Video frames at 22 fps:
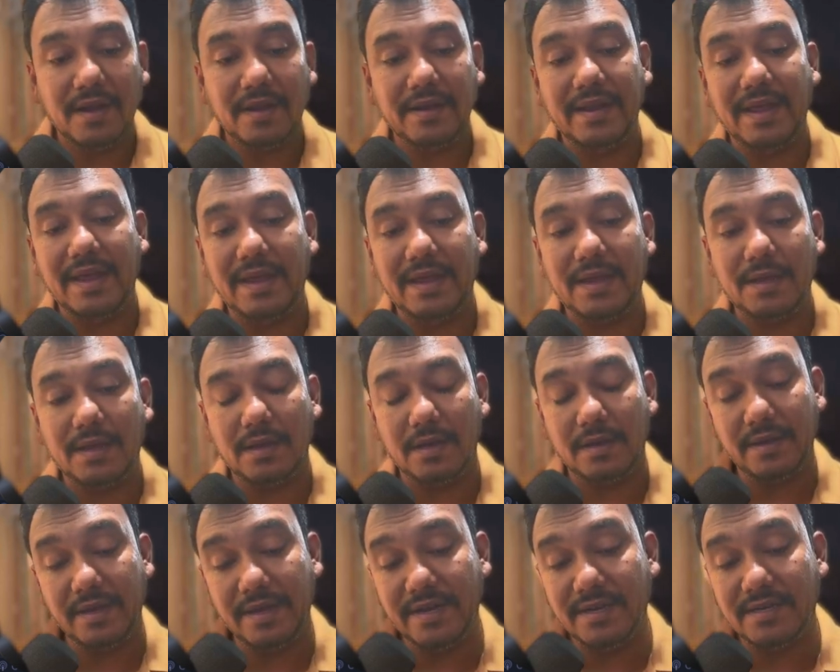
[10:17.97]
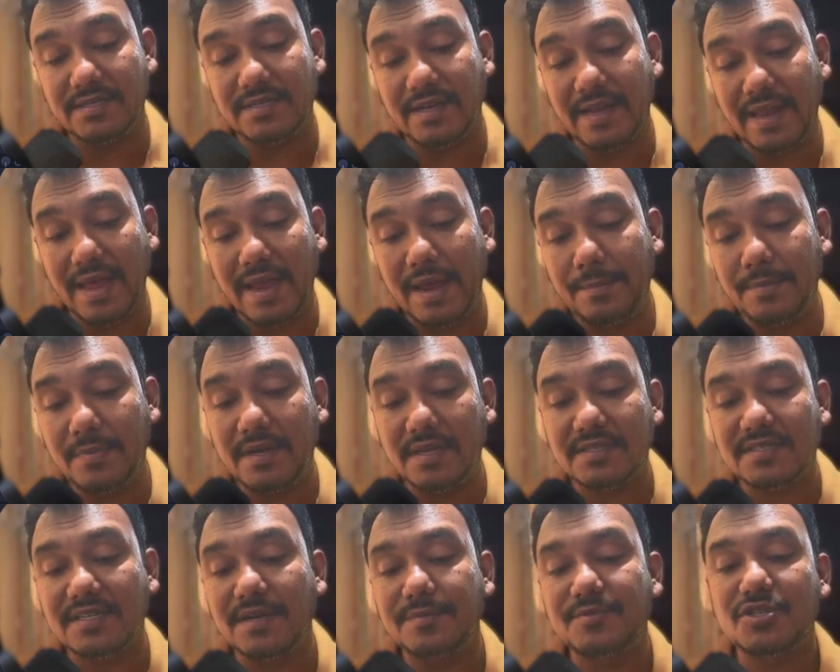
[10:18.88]
needs name,
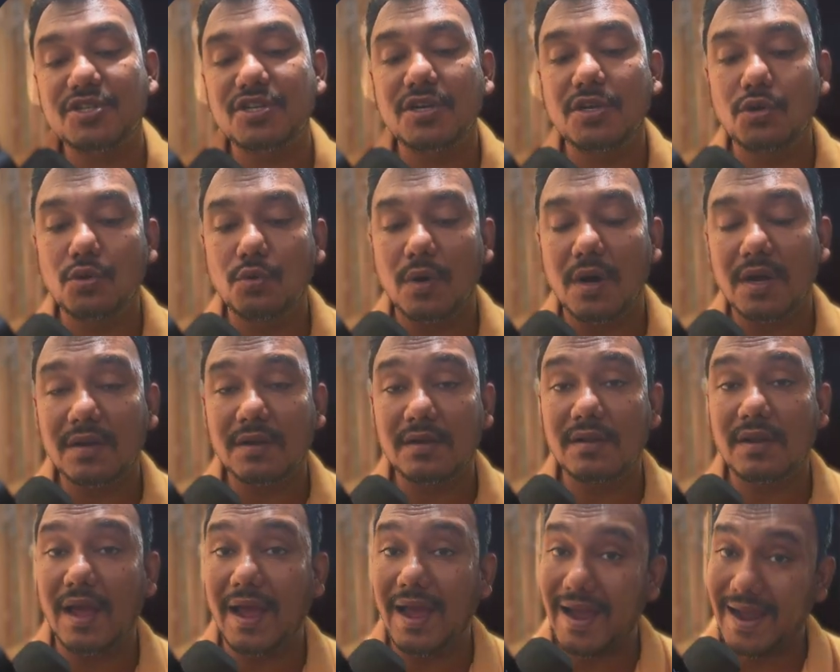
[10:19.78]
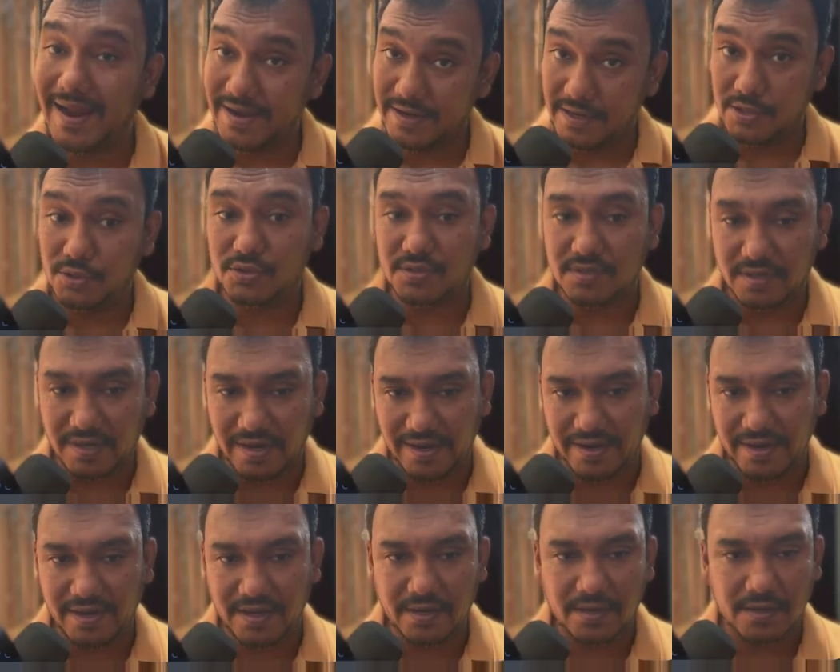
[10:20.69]
description, URL and user
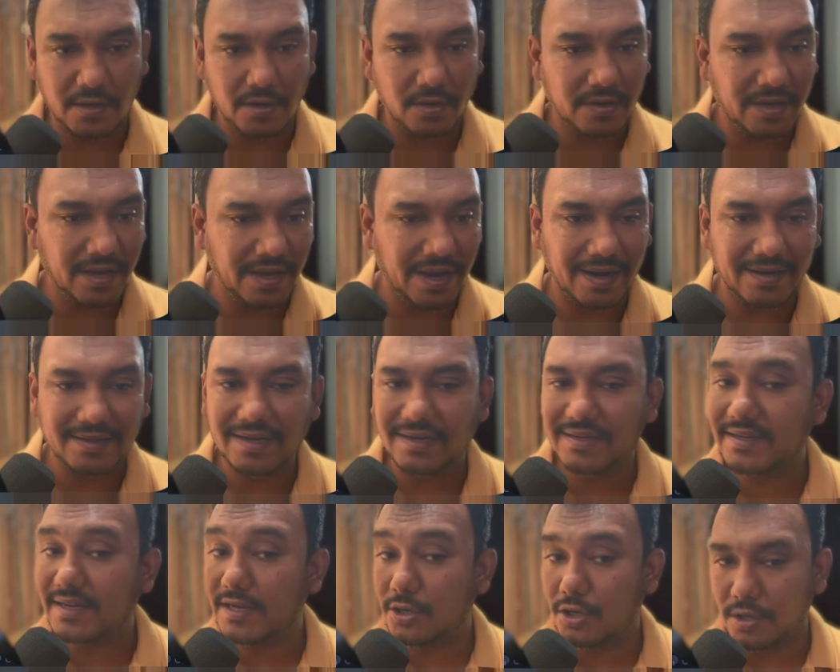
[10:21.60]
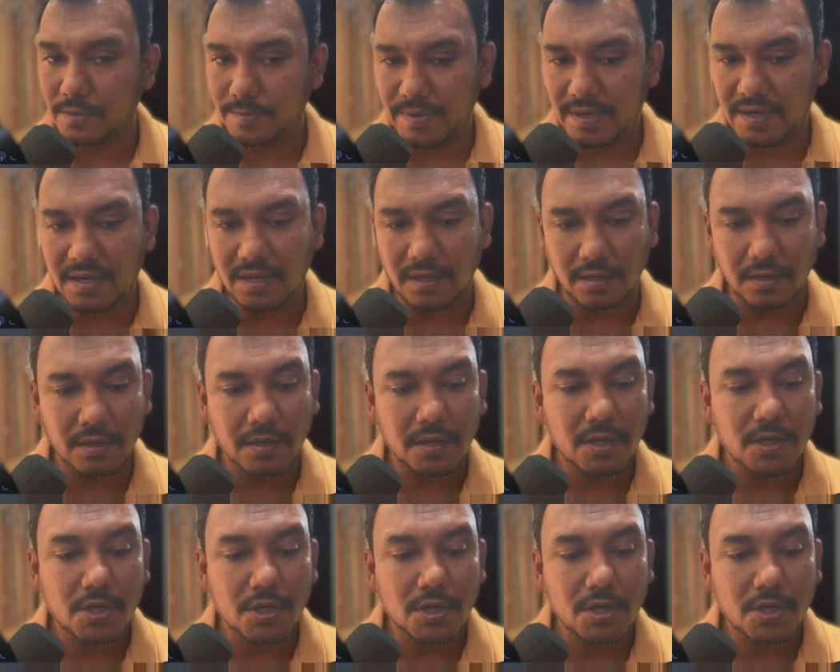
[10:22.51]
ID, okay, and that cannot be null.